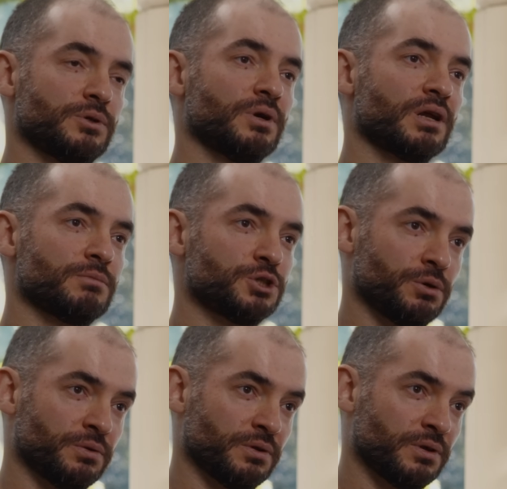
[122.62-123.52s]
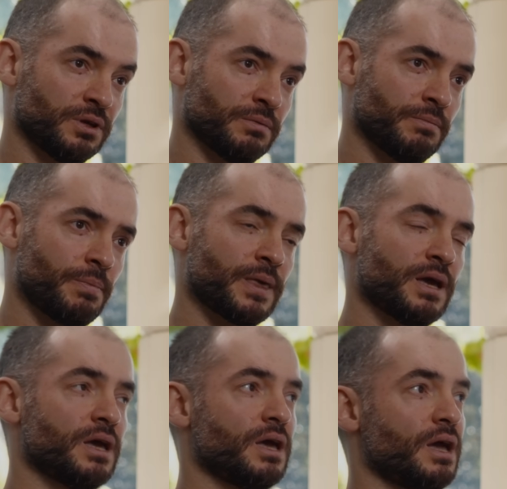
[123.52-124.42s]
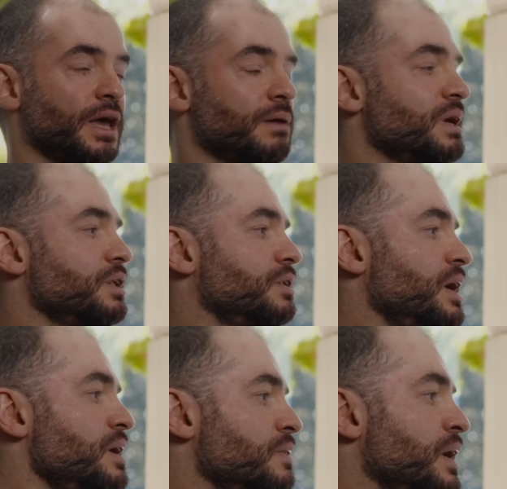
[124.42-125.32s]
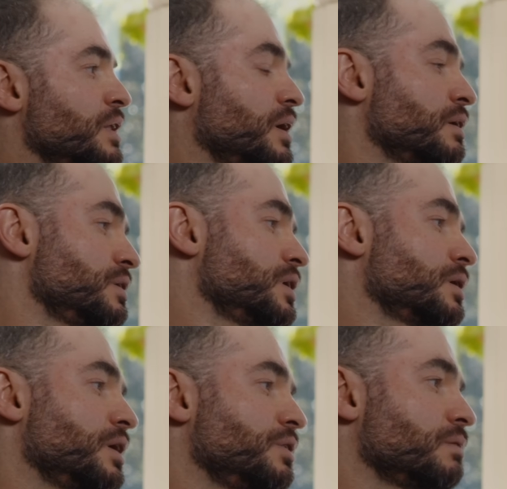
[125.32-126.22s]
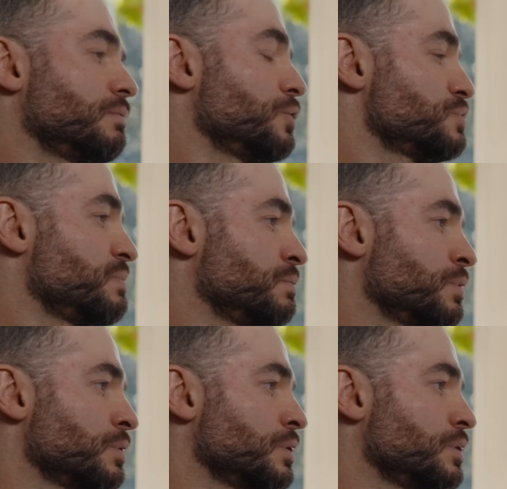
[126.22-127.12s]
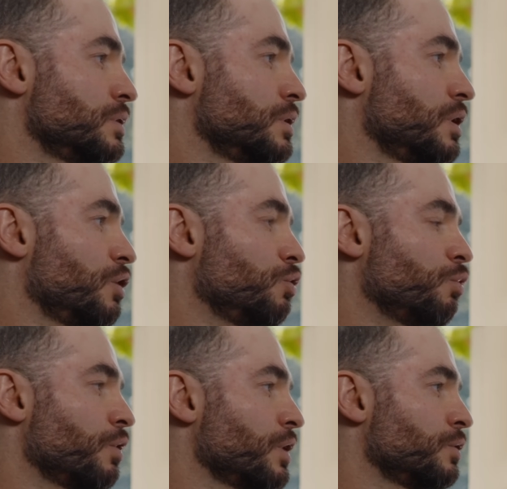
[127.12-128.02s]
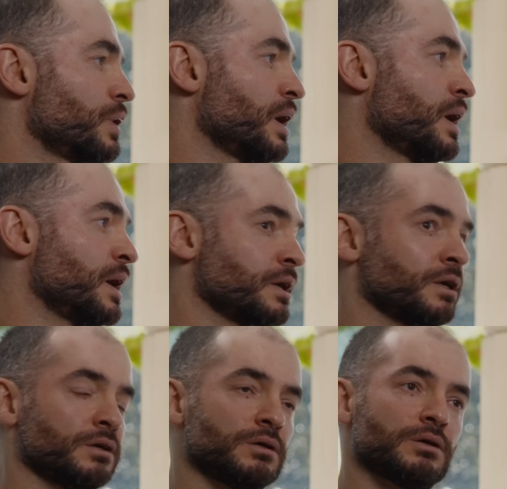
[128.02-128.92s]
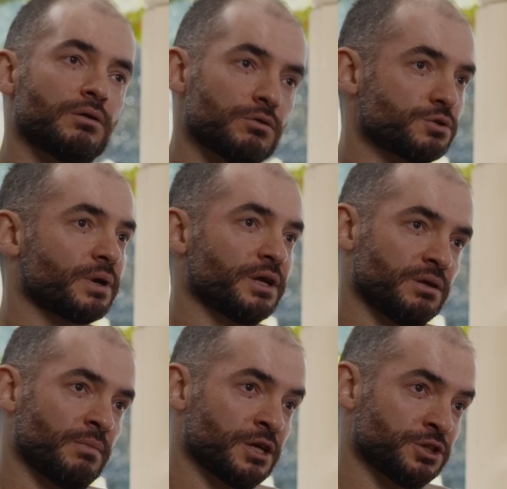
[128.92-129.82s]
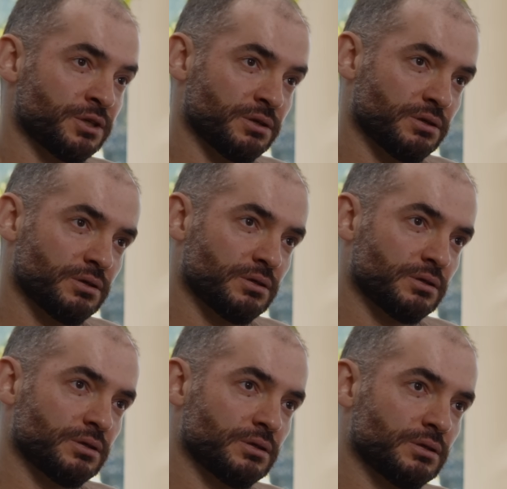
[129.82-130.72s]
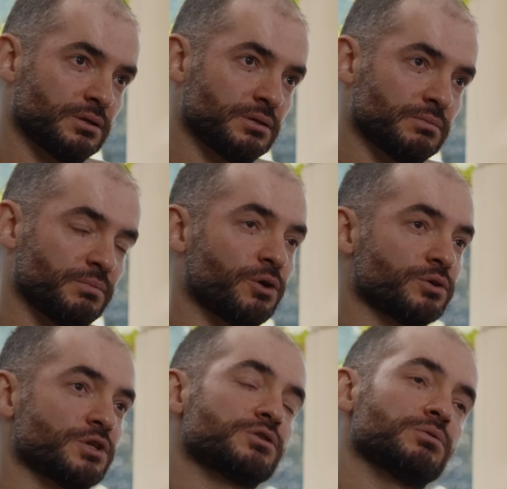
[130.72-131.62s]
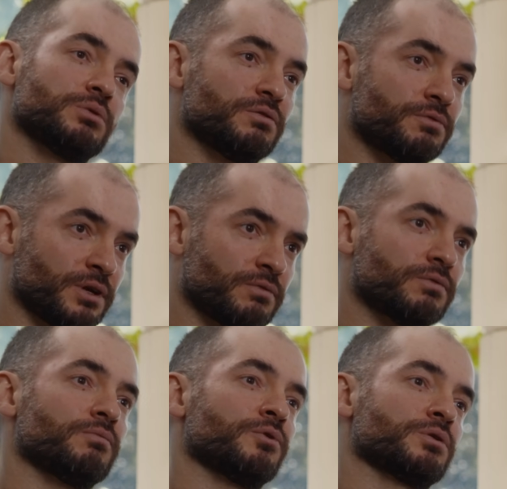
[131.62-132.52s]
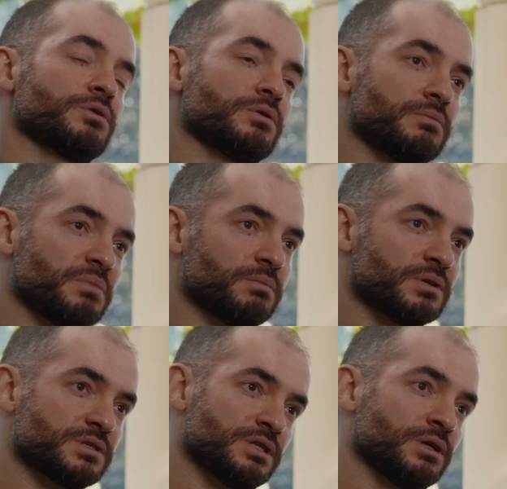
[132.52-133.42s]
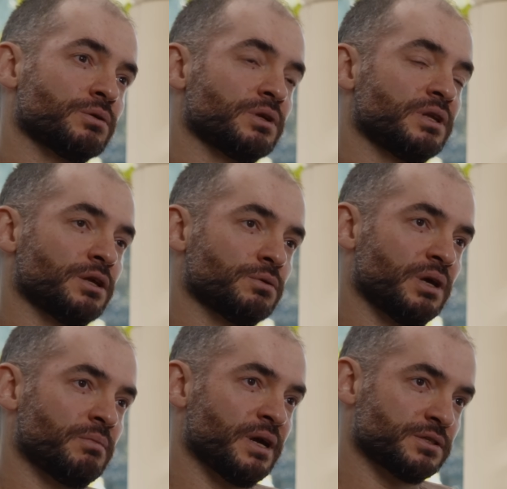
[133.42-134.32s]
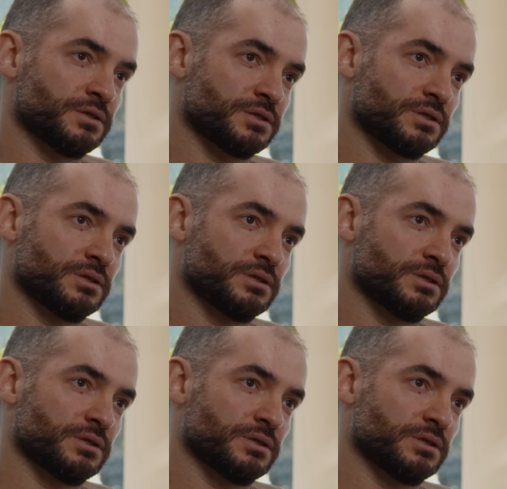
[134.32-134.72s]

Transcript: You got to be showing the thing. And I maintain that I think I think most people who work on AI also can't imagine it because it's too different from what people see on a day-to-day basis.